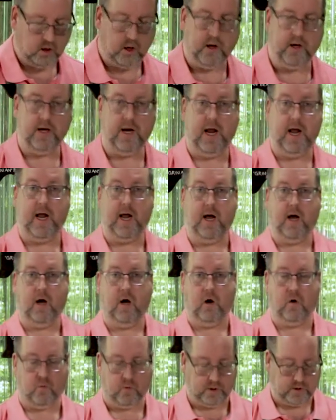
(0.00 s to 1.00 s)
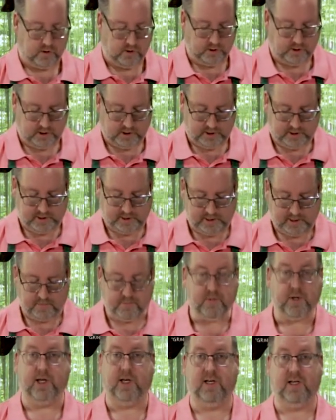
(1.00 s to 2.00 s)
And now we're going to
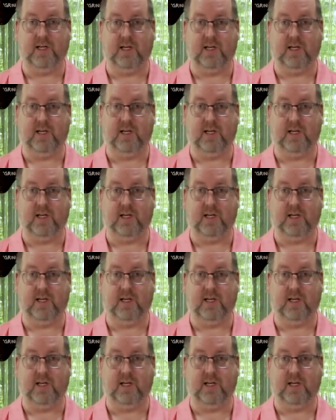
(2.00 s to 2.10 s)
dip it